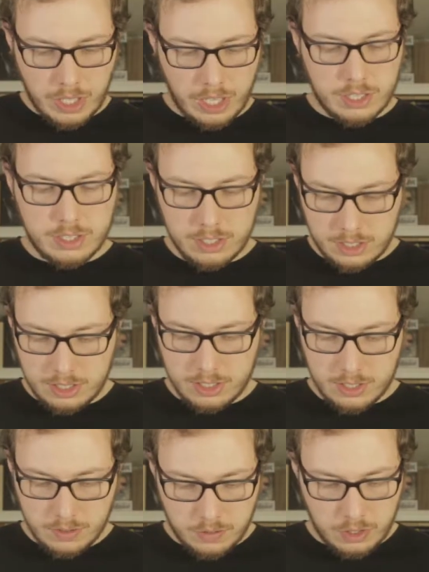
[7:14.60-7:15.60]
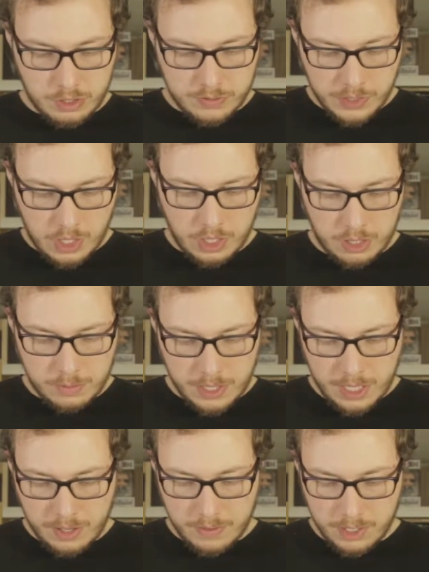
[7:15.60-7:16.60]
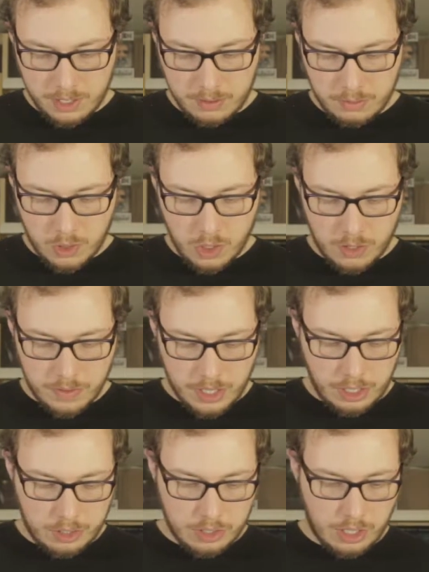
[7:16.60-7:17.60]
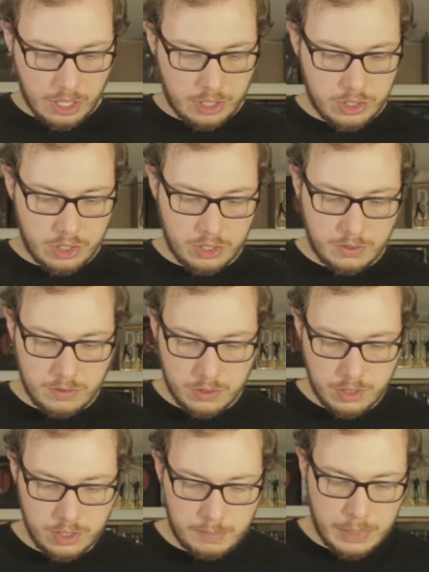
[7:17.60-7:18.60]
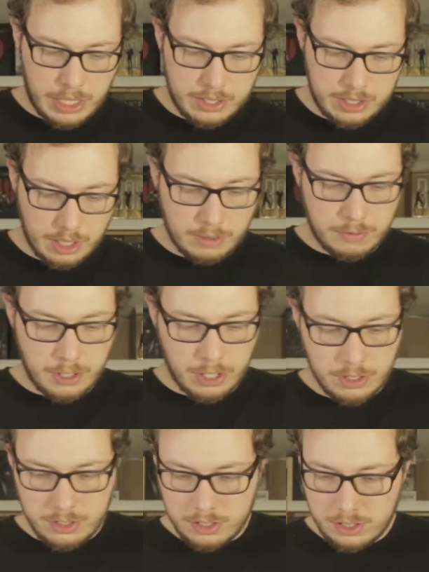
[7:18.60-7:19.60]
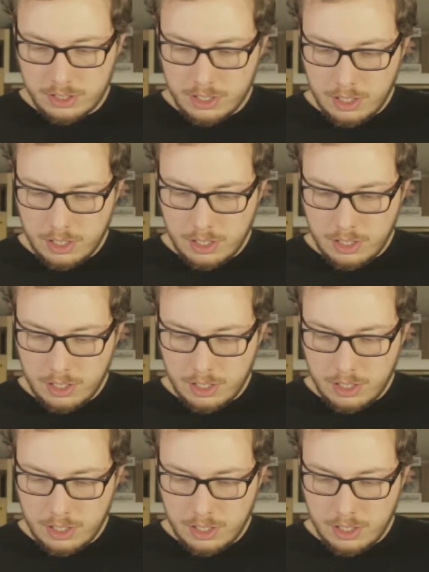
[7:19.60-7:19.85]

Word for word: yeah, since this is the first volume, they have more of an introduction for the basic things.